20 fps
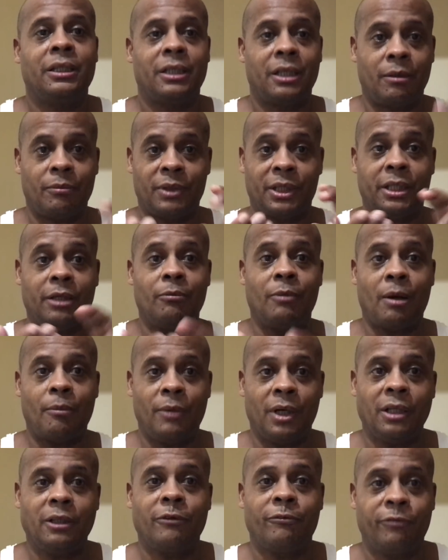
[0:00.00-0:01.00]
Then I'm gonna give my
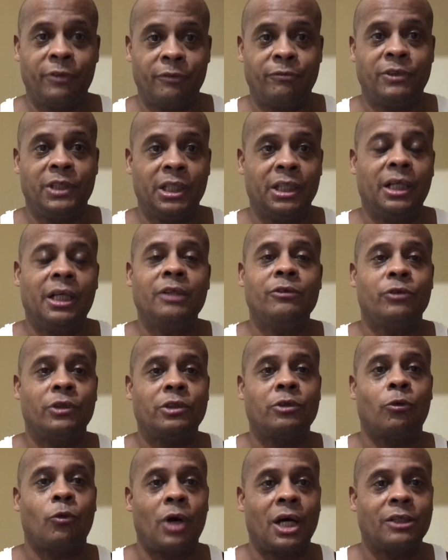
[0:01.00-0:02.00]
mother
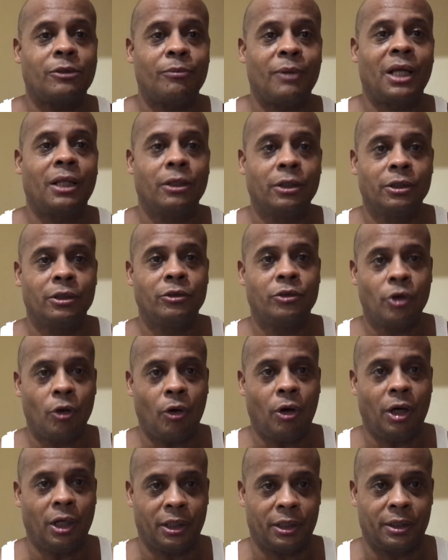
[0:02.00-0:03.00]
1,500 to watch my little
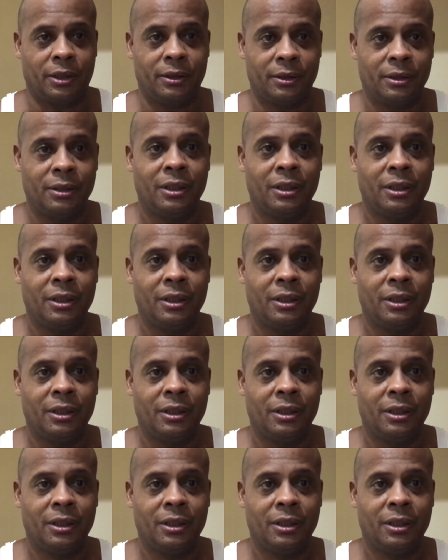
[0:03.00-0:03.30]
daughter.